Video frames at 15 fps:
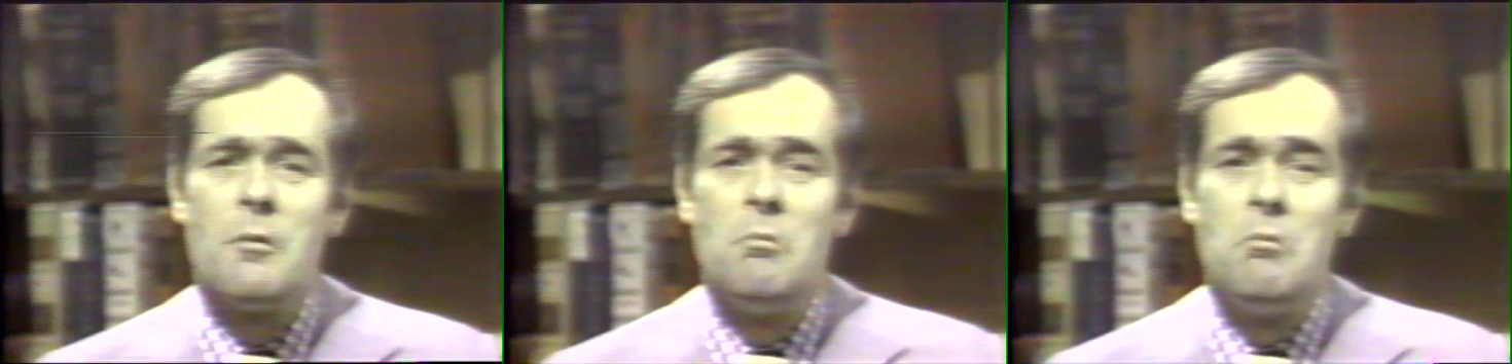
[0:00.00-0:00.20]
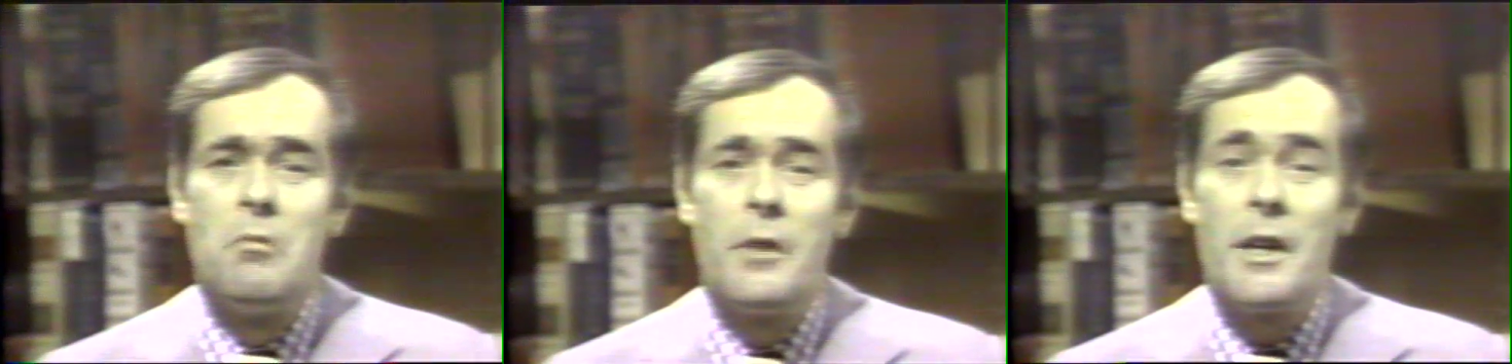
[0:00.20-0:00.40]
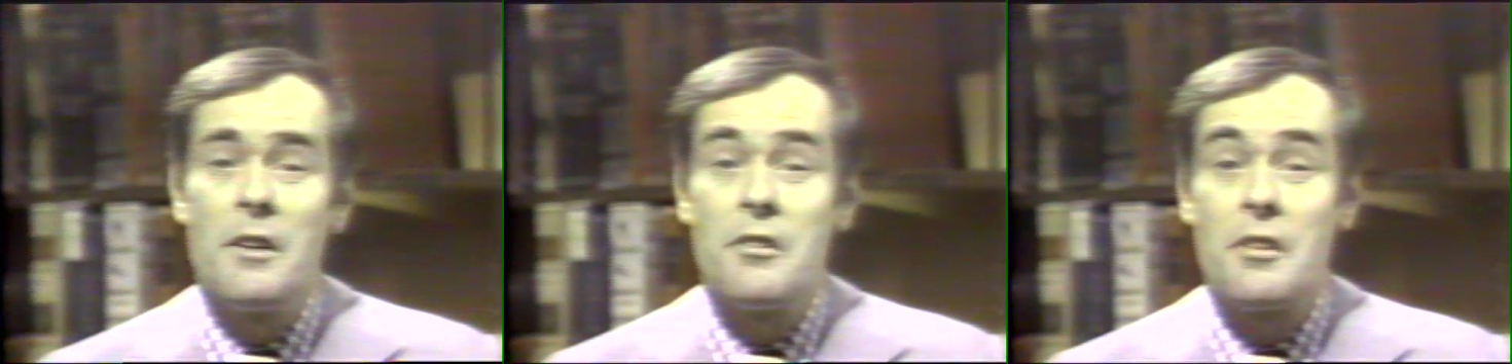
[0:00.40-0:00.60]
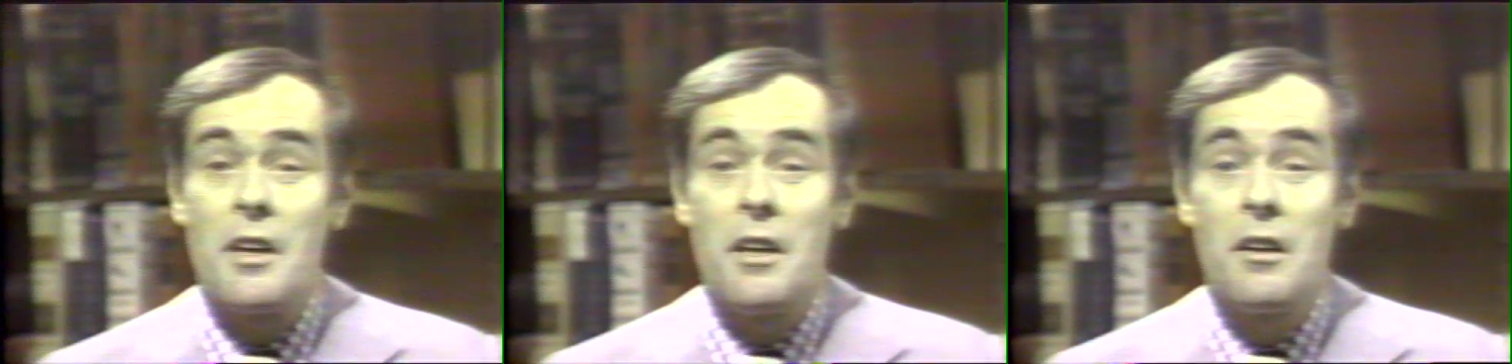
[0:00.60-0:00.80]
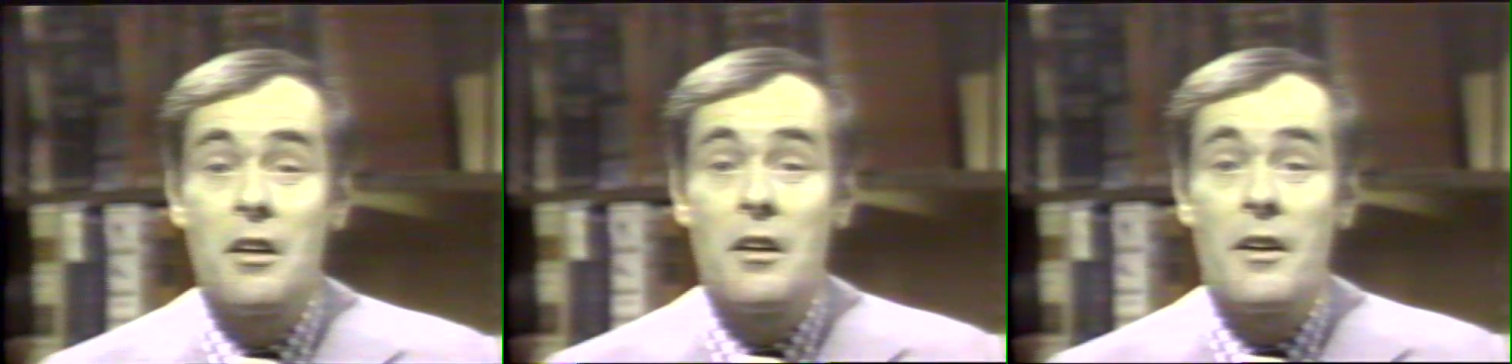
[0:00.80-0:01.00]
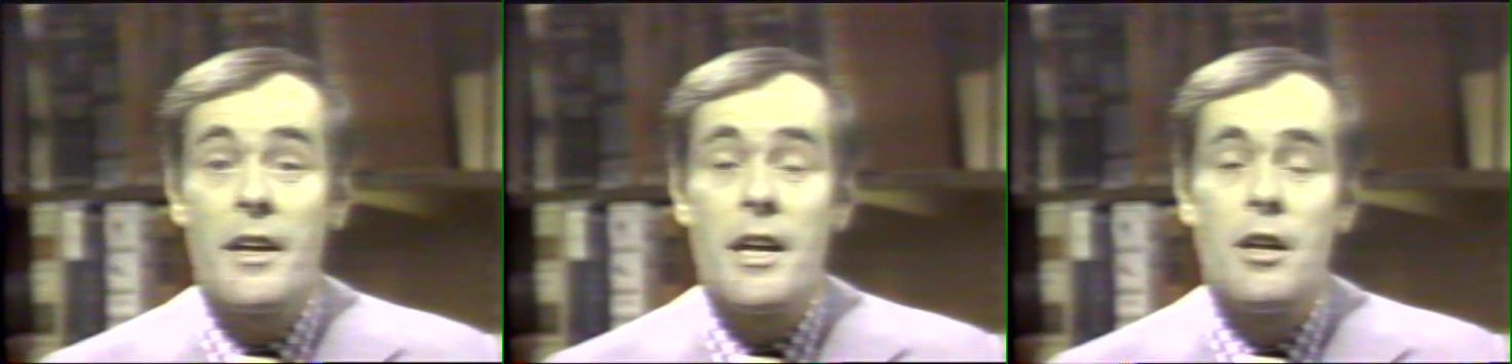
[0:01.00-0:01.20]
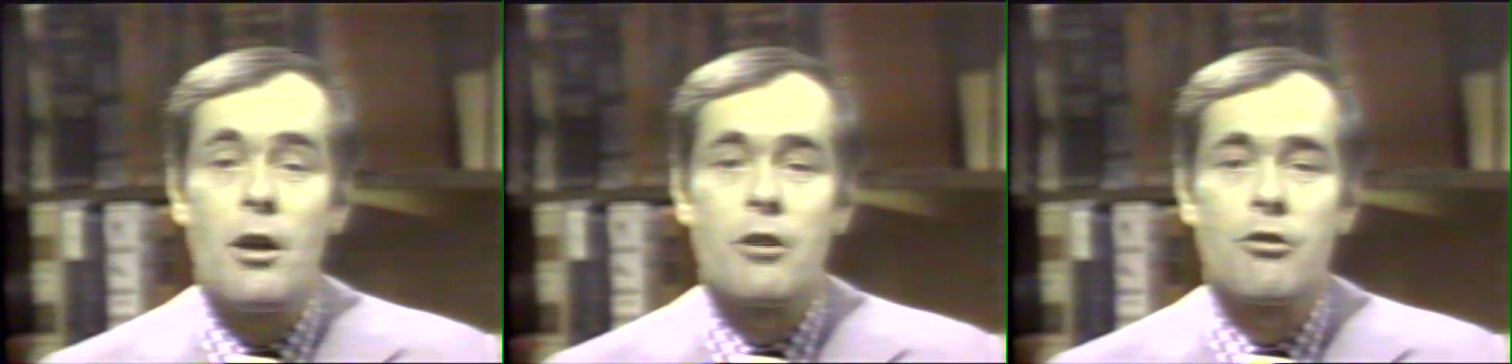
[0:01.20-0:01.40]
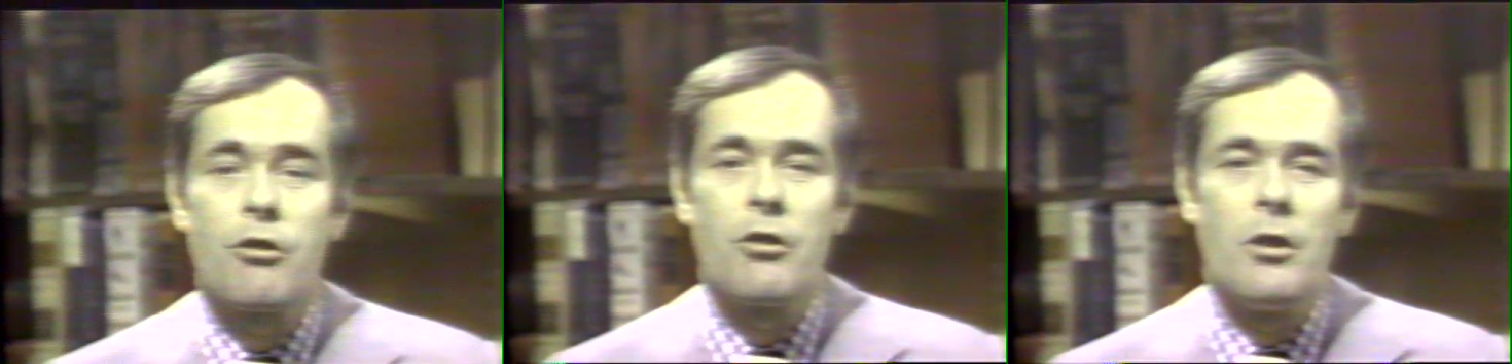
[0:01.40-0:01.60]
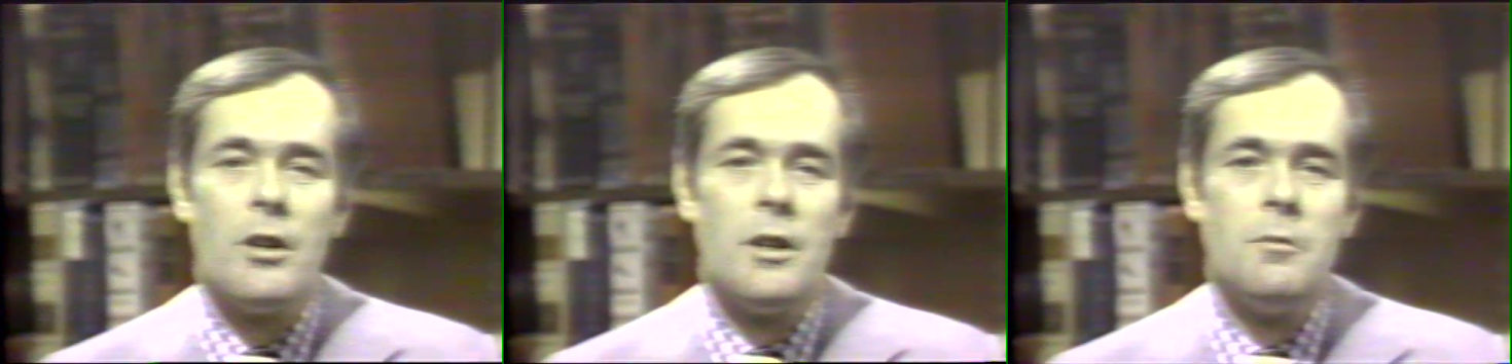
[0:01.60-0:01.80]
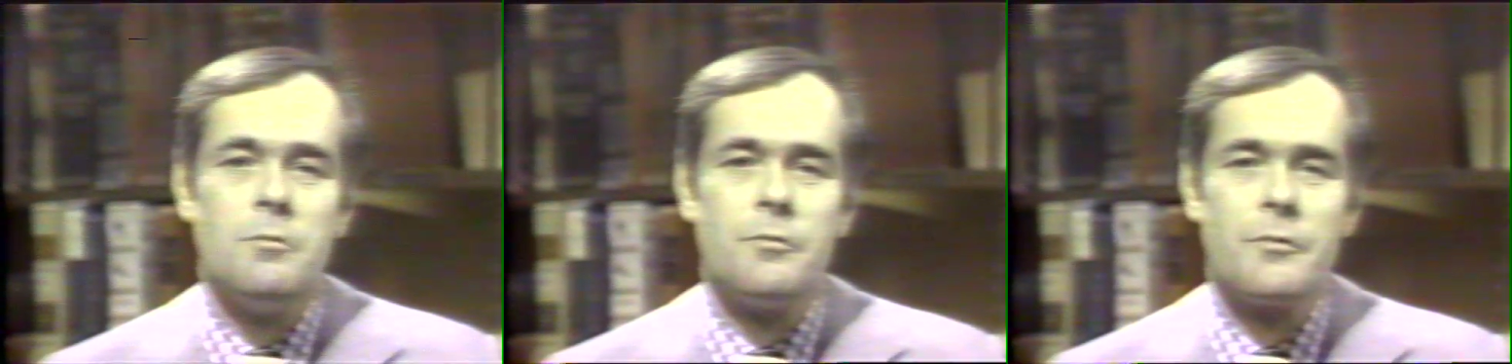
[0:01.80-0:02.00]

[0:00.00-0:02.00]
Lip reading: and they say that they're not sure.